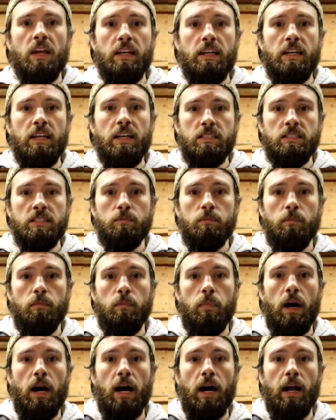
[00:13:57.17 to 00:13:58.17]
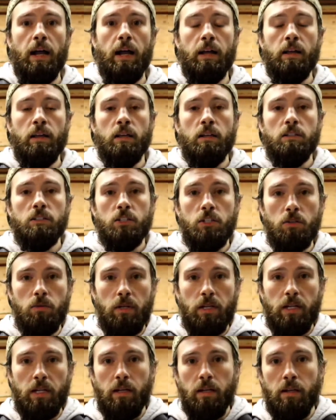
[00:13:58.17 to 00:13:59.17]
is by
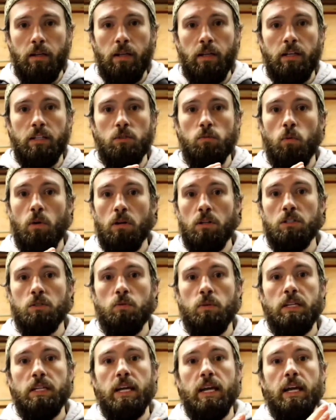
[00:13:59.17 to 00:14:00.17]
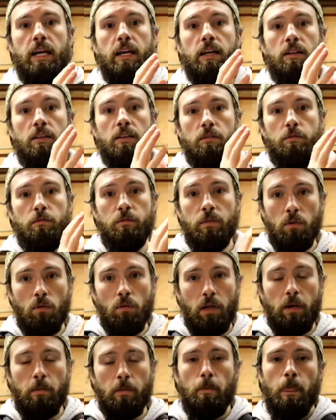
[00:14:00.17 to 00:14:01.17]
tuning in as well as we can the
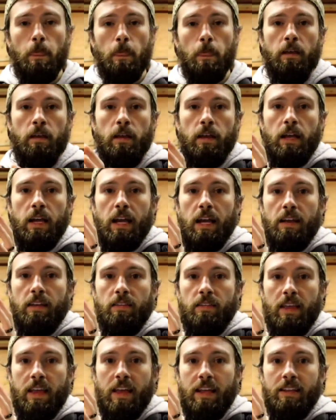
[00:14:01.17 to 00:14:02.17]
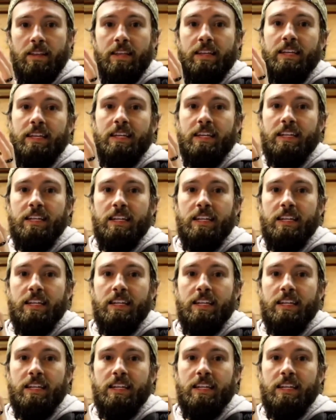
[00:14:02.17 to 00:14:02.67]
fueling and then the